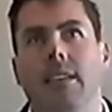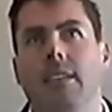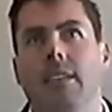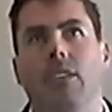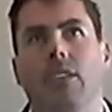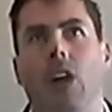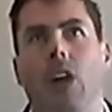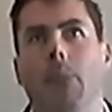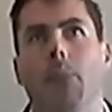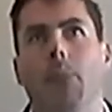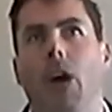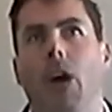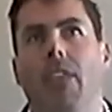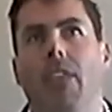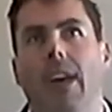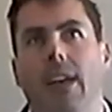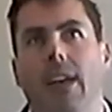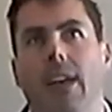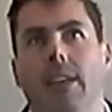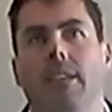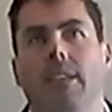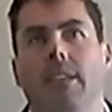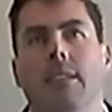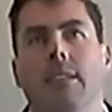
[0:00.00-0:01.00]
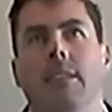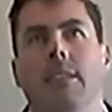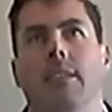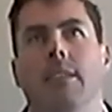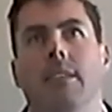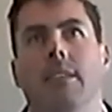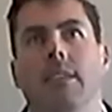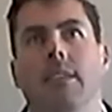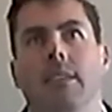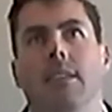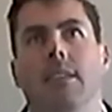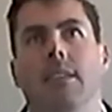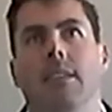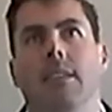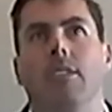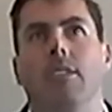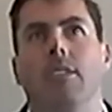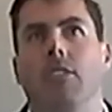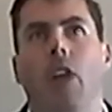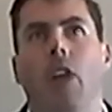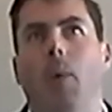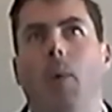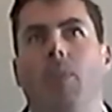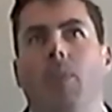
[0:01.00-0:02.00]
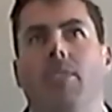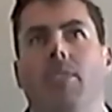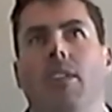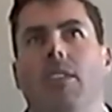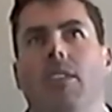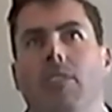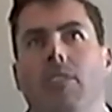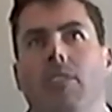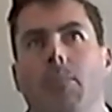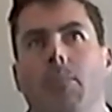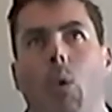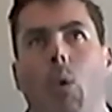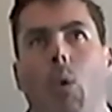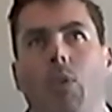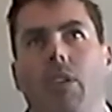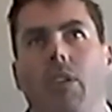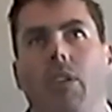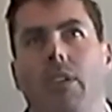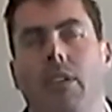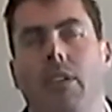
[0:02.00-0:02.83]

don't bother. Because no one's going to support it.